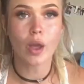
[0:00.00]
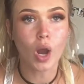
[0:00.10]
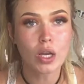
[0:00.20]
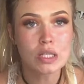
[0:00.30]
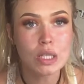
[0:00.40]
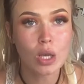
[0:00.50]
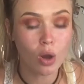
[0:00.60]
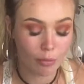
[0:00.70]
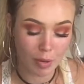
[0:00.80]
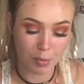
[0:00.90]
Okay, honestly,
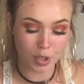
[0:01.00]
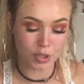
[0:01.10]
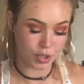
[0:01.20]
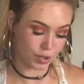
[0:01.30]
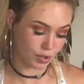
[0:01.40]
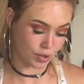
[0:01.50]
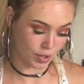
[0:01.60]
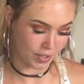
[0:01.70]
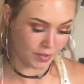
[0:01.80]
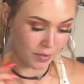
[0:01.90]
all my brushes are
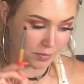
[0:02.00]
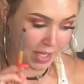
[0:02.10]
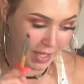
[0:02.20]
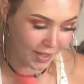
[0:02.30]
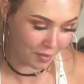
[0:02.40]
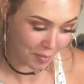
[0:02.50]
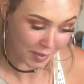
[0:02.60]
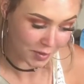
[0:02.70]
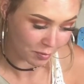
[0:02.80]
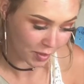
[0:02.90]
dirty, so I'm taking a
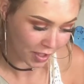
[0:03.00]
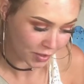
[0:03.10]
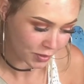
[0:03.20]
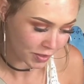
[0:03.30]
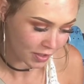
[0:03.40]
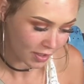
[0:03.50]
pencil brush,